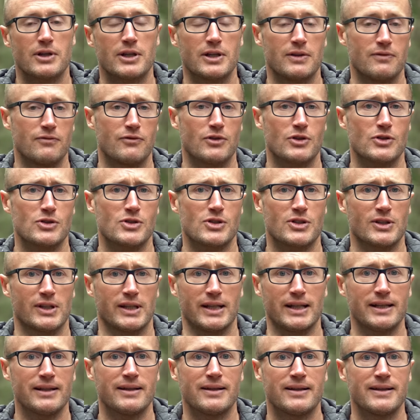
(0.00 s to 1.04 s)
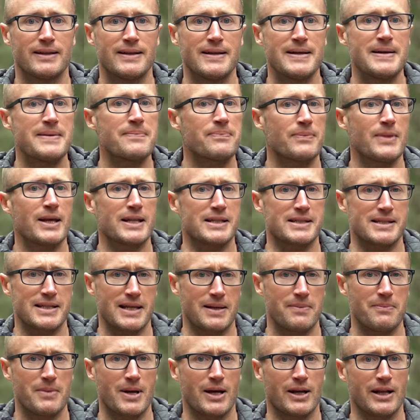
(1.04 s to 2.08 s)
Conversely, that
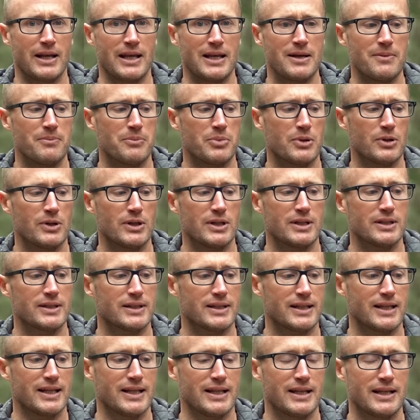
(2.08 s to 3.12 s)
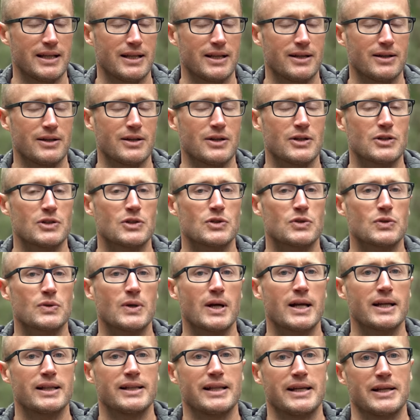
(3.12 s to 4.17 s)
same amount of input can
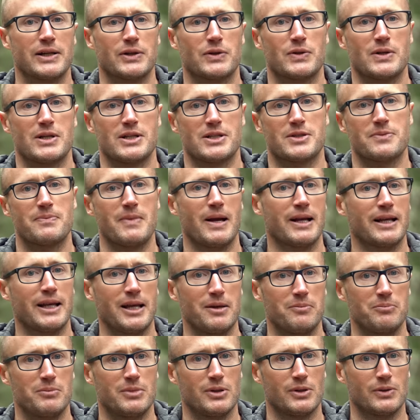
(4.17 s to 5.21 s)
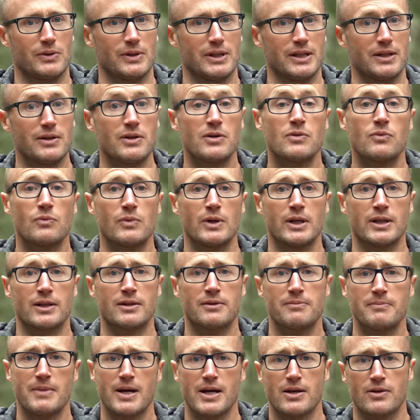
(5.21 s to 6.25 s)
greatly increase my capability
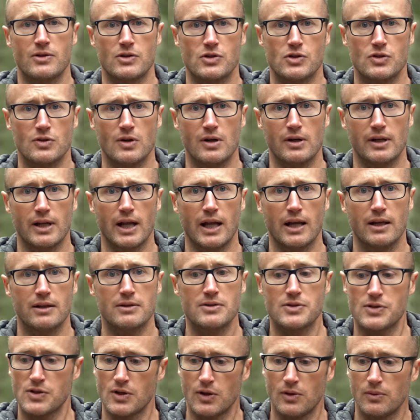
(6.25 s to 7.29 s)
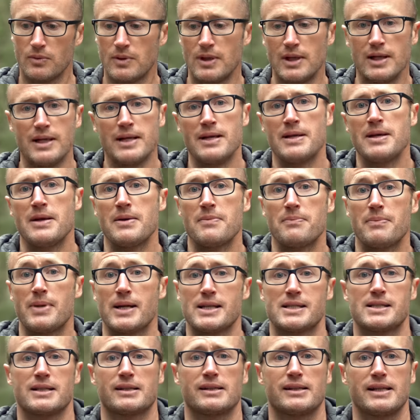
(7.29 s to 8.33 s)
with my other strong hand. So
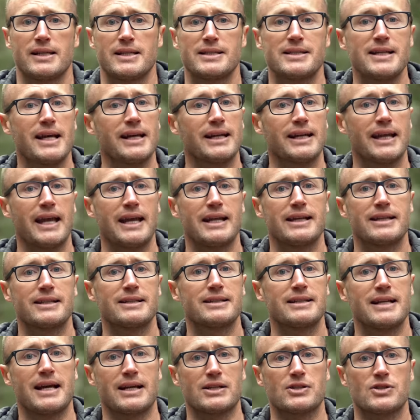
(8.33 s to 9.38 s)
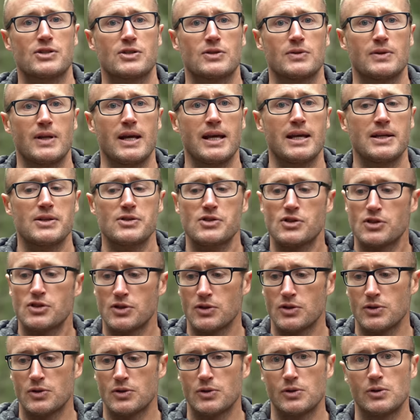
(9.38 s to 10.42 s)
basically dedicated the next 2 days
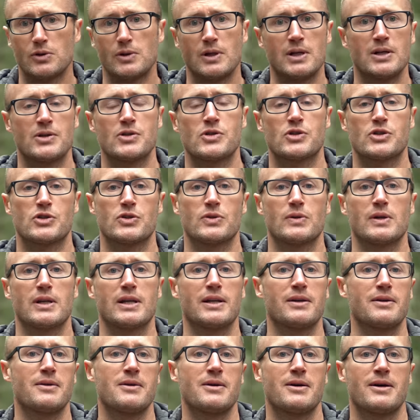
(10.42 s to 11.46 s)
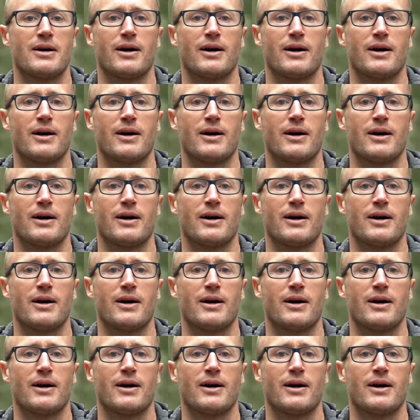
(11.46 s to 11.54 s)
to shooting